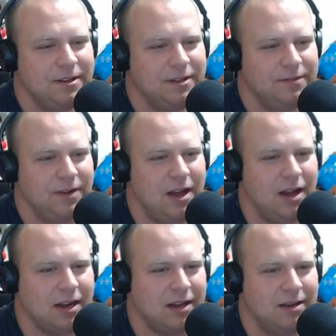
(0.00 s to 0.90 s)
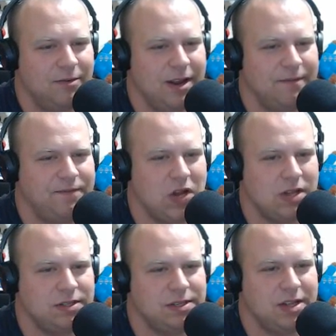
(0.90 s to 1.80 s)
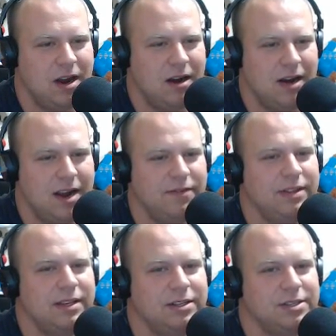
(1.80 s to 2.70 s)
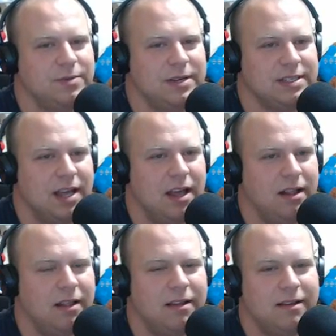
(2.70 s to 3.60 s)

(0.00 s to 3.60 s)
Fuck. We had a false start. Everything just went to hell.